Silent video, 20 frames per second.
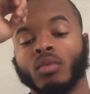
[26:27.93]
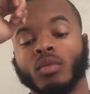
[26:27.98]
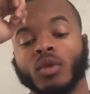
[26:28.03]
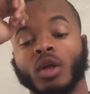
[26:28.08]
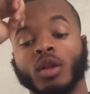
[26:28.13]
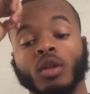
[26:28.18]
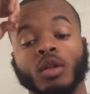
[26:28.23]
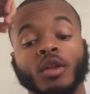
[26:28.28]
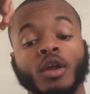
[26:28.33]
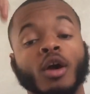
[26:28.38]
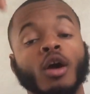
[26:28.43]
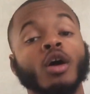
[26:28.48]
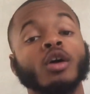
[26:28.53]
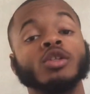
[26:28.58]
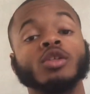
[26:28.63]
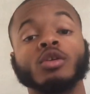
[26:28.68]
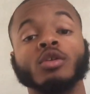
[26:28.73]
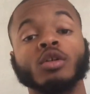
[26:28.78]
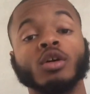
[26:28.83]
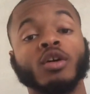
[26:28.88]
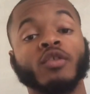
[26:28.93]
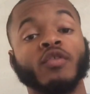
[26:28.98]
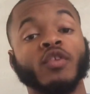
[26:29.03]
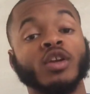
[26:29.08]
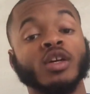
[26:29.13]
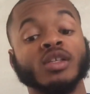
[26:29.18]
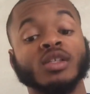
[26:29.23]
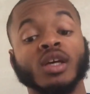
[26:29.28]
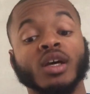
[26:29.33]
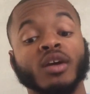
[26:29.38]
They're also looking
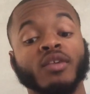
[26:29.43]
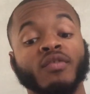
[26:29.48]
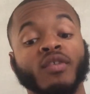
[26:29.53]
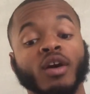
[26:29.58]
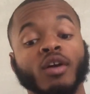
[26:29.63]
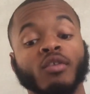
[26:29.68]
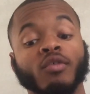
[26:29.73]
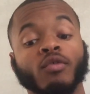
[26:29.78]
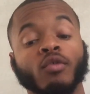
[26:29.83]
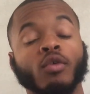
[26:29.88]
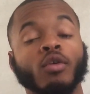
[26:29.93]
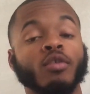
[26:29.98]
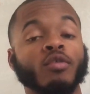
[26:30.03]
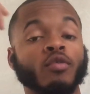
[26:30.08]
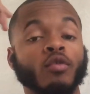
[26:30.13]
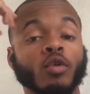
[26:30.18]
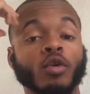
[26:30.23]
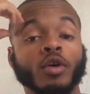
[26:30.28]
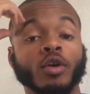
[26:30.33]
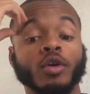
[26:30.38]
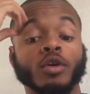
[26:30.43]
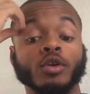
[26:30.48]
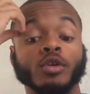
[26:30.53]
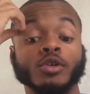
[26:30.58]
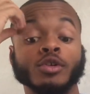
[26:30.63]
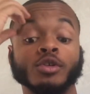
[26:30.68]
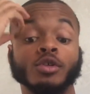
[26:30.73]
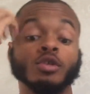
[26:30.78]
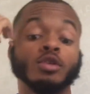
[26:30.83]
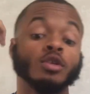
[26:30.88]
for their second Final Four in 4
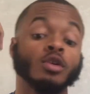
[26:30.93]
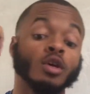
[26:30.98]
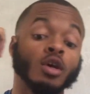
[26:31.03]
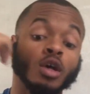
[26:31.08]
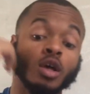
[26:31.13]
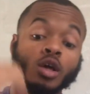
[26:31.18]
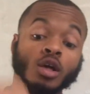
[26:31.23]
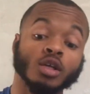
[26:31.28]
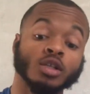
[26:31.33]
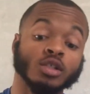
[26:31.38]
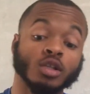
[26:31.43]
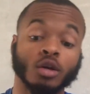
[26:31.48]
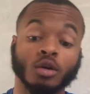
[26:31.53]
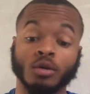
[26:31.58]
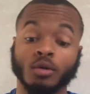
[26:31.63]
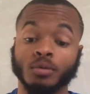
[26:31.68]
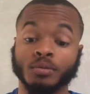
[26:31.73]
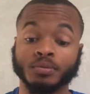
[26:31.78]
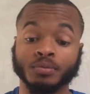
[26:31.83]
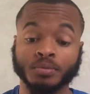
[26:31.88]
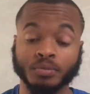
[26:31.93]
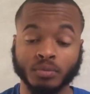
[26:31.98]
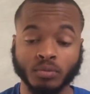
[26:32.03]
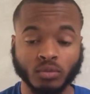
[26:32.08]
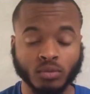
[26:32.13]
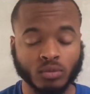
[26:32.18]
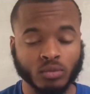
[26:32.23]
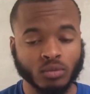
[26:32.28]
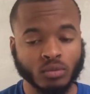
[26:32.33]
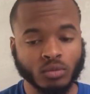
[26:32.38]
years. So
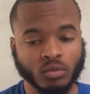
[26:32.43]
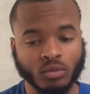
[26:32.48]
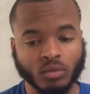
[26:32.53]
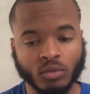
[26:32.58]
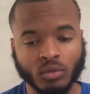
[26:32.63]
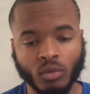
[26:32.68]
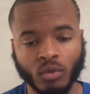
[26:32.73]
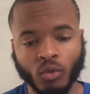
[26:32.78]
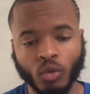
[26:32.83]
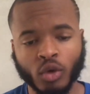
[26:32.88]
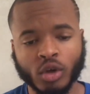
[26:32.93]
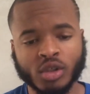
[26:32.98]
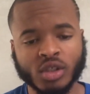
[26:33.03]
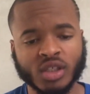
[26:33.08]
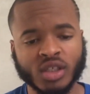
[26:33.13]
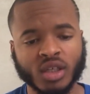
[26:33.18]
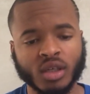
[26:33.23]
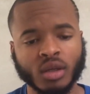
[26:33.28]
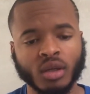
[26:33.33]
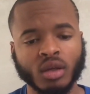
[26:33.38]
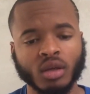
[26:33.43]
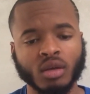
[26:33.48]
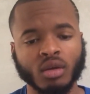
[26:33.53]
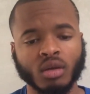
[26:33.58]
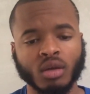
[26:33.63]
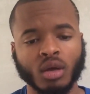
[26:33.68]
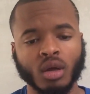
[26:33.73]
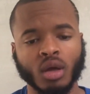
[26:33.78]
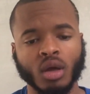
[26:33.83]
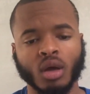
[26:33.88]
we'll see.
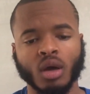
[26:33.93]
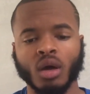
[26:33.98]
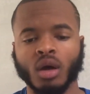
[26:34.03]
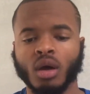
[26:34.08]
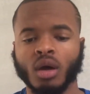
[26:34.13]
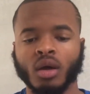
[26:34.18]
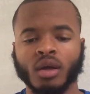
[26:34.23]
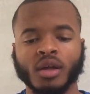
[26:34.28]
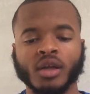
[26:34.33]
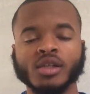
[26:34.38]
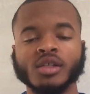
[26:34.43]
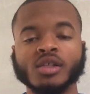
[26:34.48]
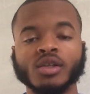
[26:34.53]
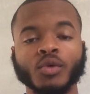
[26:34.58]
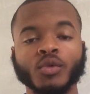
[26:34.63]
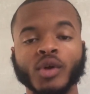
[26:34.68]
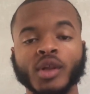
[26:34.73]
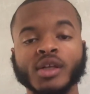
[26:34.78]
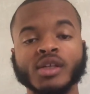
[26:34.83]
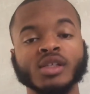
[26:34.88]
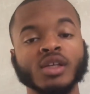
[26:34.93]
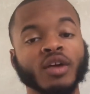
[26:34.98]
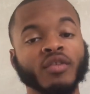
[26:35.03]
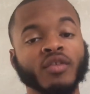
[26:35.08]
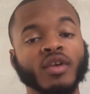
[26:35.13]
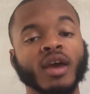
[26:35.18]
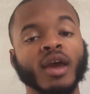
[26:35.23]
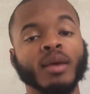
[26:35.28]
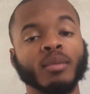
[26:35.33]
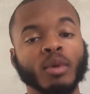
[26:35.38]
This is a really
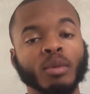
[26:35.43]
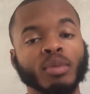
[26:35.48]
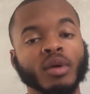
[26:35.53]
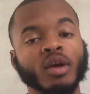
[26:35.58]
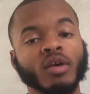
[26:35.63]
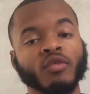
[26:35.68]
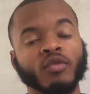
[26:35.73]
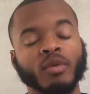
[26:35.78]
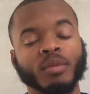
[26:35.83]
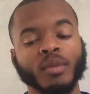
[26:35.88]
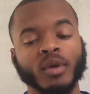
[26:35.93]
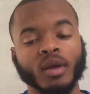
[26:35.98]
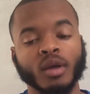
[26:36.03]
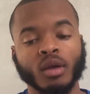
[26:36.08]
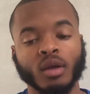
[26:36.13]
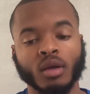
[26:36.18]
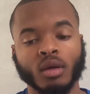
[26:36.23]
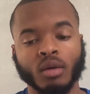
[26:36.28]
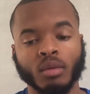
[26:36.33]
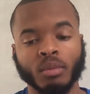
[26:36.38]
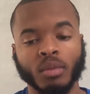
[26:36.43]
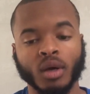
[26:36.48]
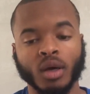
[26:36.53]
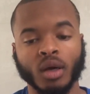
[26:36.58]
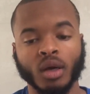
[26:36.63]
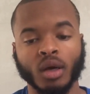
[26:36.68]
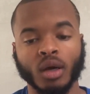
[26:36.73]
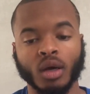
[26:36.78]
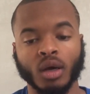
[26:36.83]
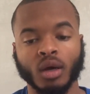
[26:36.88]
tough game to pick for me.
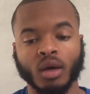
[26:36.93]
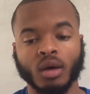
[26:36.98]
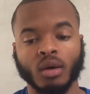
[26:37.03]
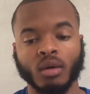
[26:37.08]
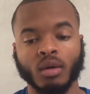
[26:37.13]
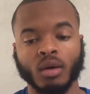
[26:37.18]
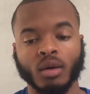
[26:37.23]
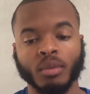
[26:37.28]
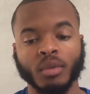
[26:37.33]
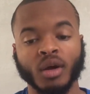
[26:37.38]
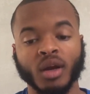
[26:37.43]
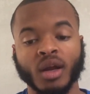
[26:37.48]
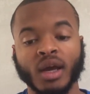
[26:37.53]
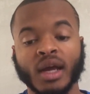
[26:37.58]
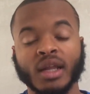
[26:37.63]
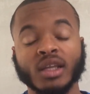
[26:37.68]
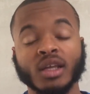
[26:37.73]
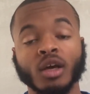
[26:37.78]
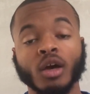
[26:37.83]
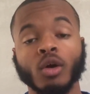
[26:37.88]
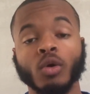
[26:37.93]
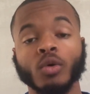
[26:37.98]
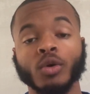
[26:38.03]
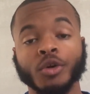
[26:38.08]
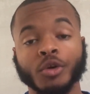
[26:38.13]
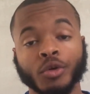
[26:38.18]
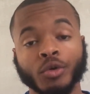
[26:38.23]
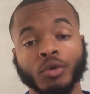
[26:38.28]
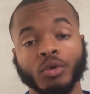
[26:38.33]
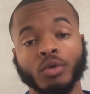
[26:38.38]
But I'm going to have to go
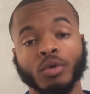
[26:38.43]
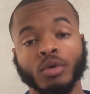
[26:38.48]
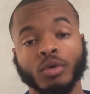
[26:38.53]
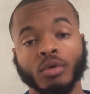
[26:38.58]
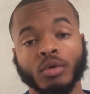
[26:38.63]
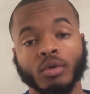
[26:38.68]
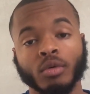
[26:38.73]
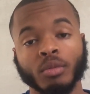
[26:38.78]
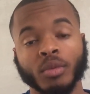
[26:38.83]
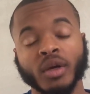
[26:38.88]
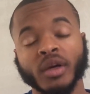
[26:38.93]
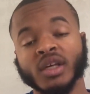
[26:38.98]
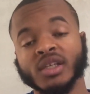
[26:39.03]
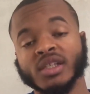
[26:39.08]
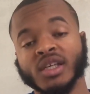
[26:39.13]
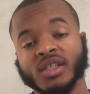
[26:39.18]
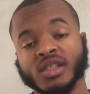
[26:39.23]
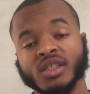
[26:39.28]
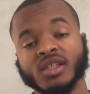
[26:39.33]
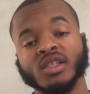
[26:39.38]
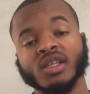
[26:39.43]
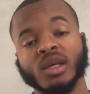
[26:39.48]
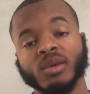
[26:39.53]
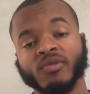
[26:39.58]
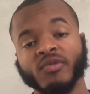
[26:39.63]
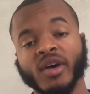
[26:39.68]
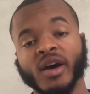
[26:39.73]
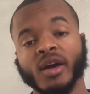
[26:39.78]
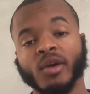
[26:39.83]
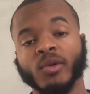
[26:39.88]
with Duke because they just
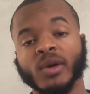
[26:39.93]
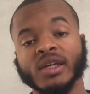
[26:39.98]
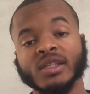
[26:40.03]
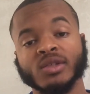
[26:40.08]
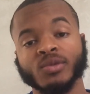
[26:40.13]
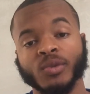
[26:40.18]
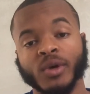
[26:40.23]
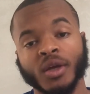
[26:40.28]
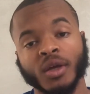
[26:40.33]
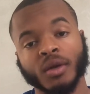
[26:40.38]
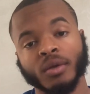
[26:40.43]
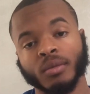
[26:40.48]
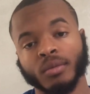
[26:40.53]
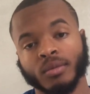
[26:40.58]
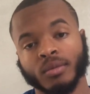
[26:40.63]
keep finding ways to win.